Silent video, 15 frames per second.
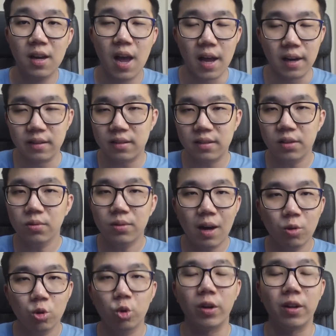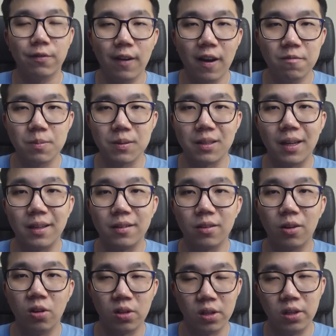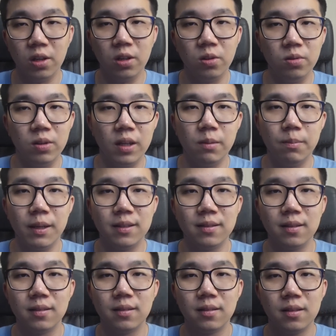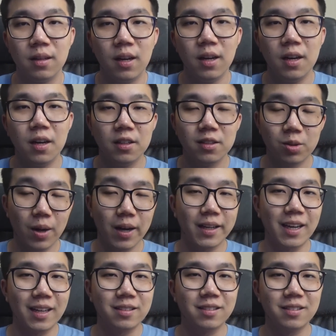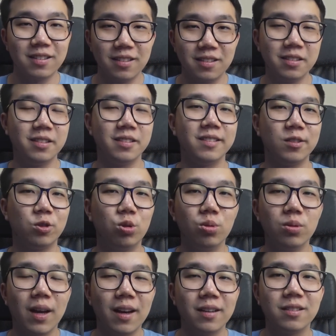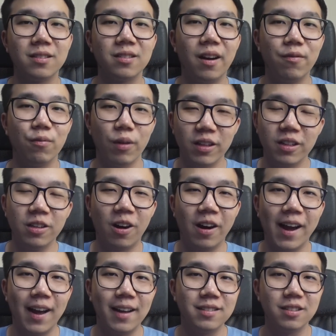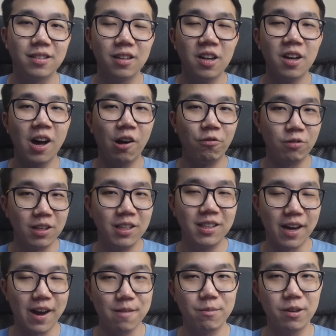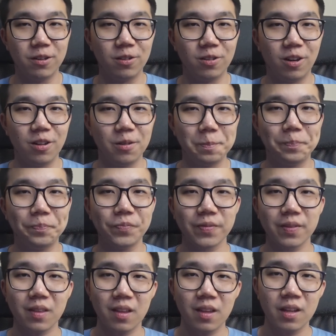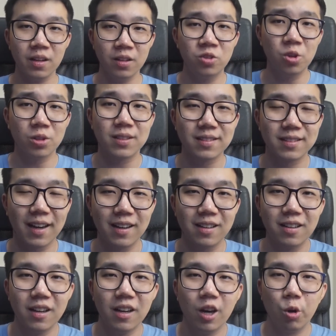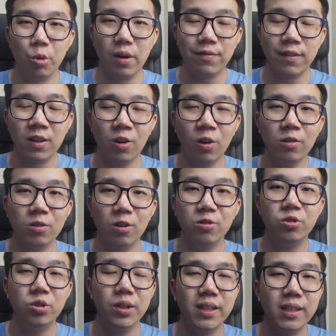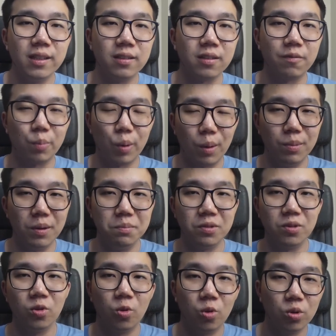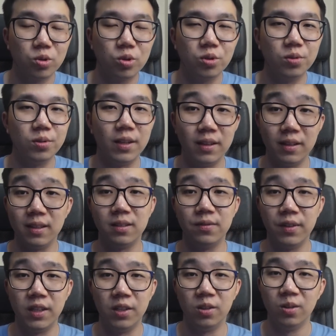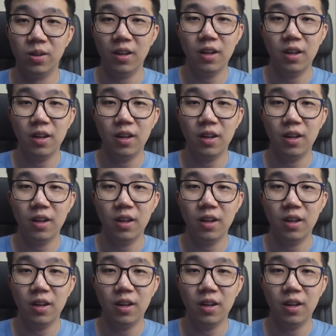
and it's still down 25% on the year-to-date basis. So I guess this is a true test of whether your hands are really diamond or not. Jokes aside, we have a long laundry list of problems to go through in this video,